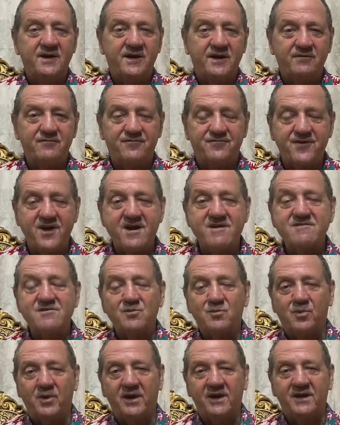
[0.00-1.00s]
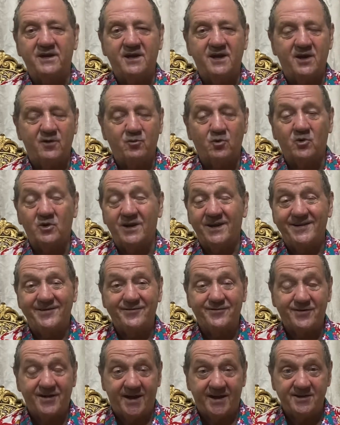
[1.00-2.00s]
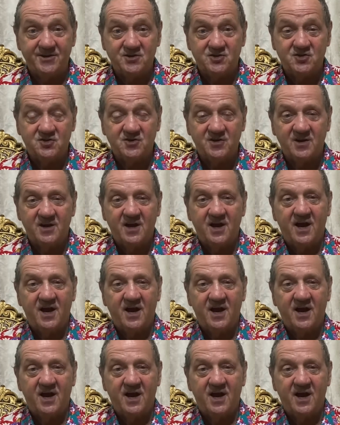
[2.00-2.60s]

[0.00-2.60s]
Invariably, it will leave late.